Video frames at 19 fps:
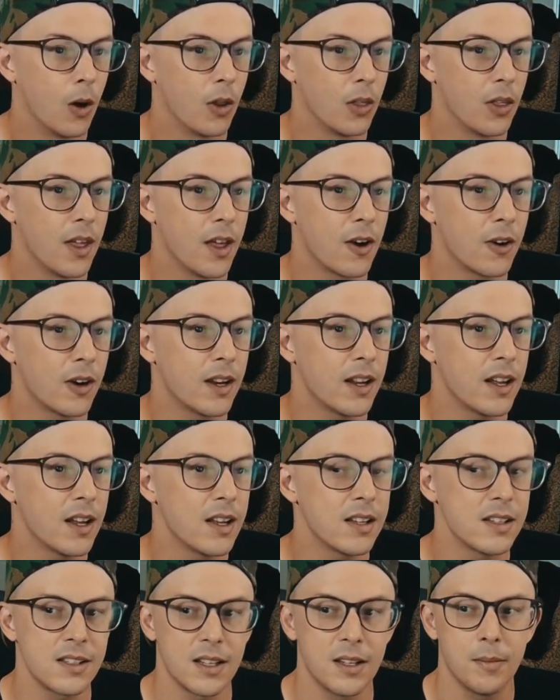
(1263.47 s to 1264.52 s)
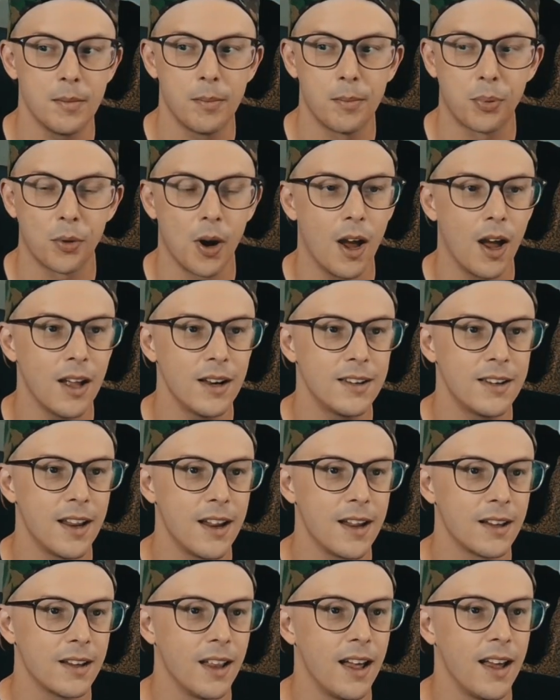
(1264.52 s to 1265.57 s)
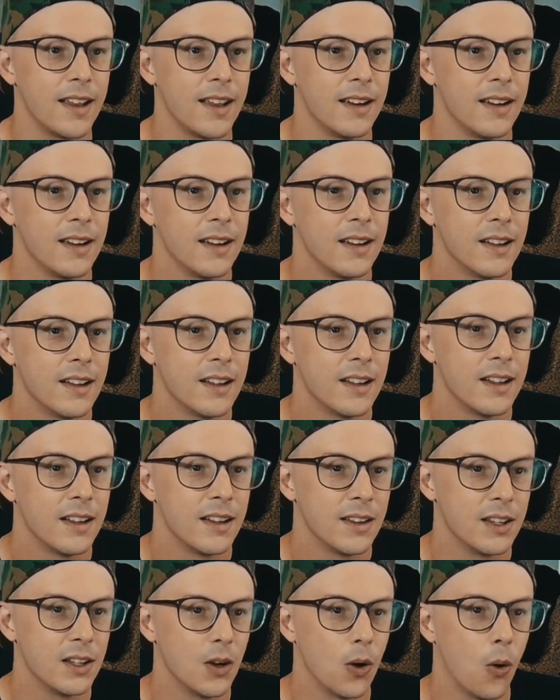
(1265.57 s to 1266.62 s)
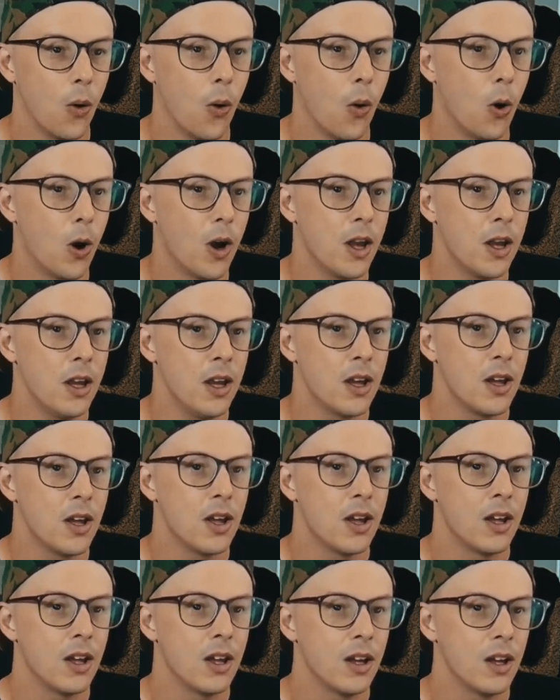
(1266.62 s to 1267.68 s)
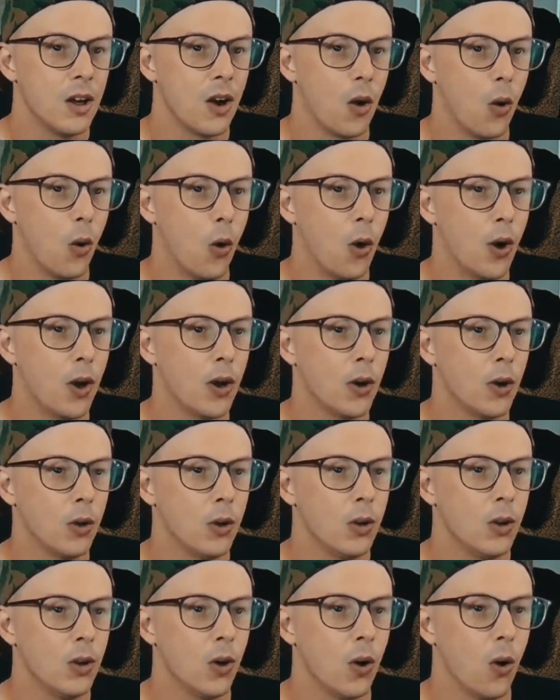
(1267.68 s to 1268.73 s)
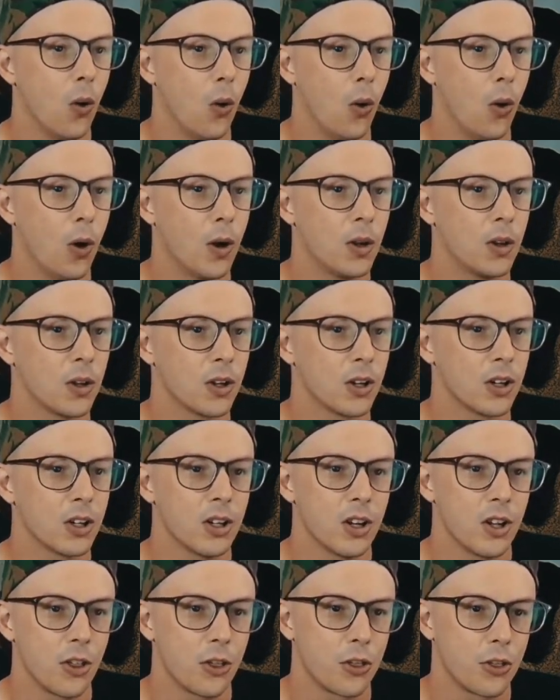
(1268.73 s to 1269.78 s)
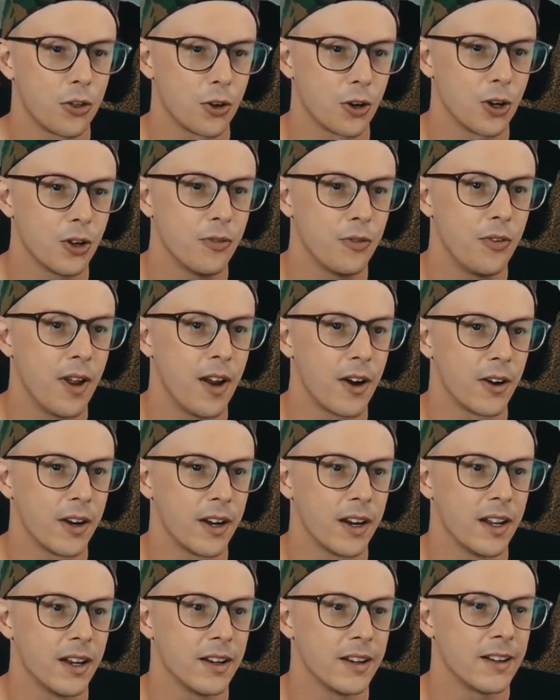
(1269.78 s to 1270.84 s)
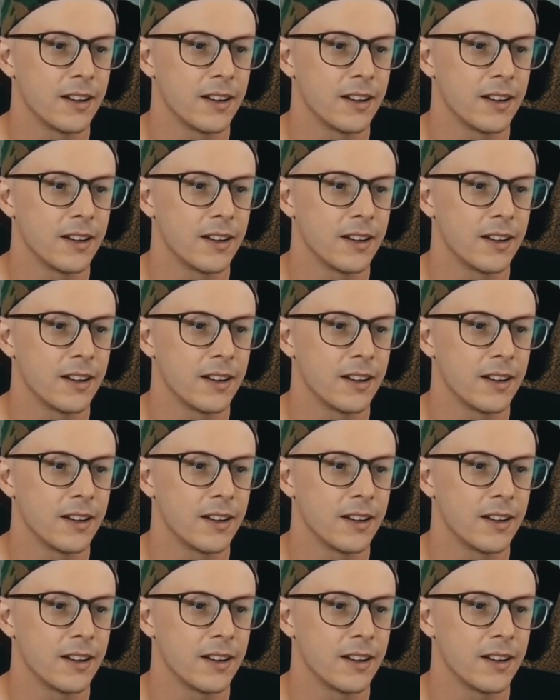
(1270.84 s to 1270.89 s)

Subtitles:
and there he is in broad daylight. The Oiler third variant.